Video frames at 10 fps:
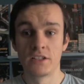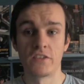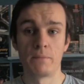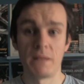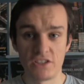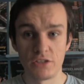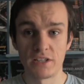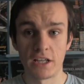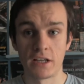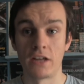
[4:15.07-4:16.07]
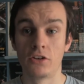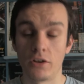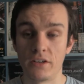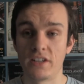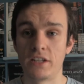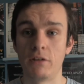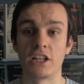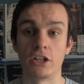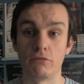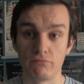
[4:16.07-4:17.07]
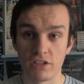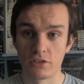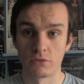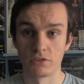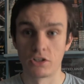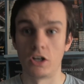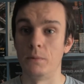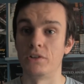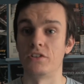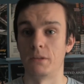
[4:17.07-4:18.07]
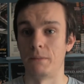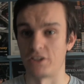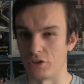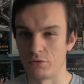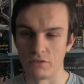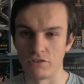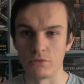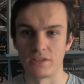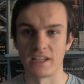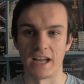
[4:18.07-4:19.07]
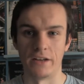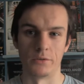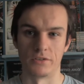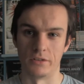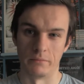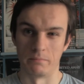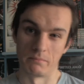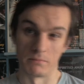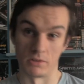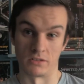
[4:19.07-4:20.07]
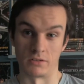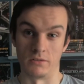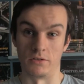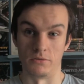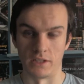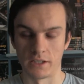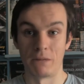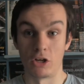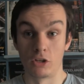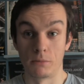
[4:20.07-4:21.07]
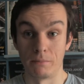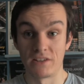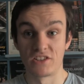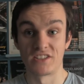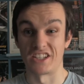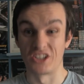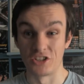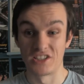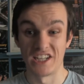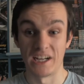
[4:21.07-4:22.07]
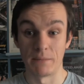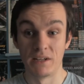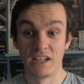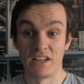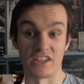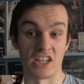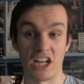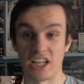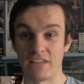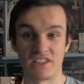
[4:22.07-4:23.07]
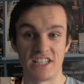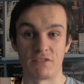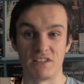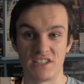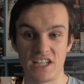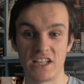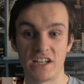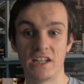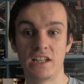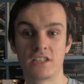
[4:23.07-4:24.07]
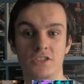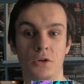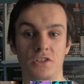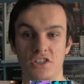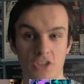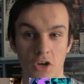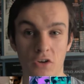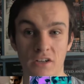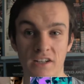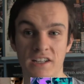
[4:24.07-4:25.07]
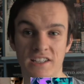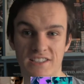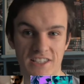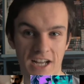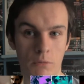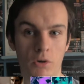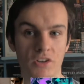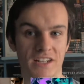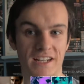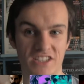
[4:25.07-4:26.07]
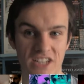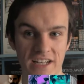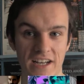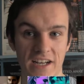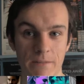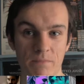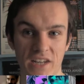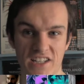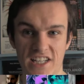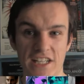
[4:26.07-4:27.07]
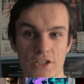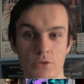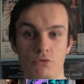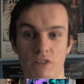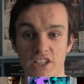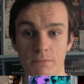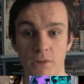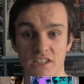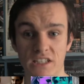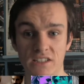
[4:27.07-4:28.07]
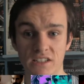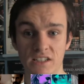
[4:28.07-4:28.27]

So for Best Music, not necessarily an original score, but just the best use of music and also just good music. My honourable mentions are Good Time, The Killing of a Sacred Deer, Song to Song, Star Wars The Last Jedi, and T2 Trainspotting.